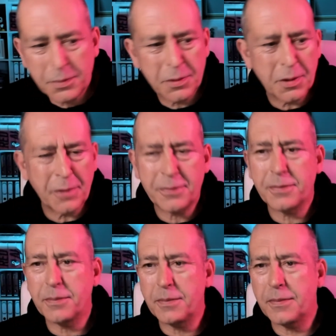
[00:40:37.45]
We're
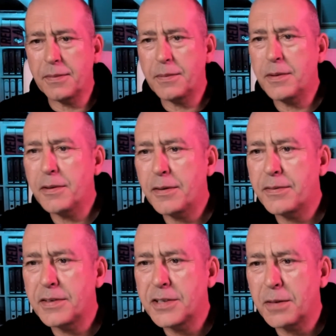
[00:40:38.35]
off
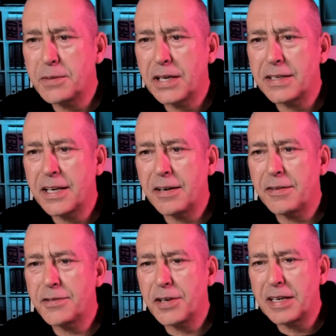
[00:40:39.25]
the subject now
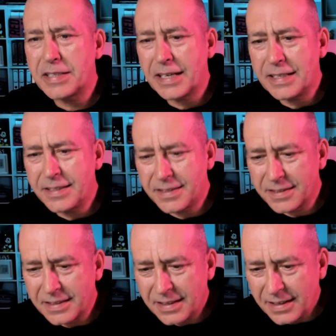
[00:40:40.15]
of track days,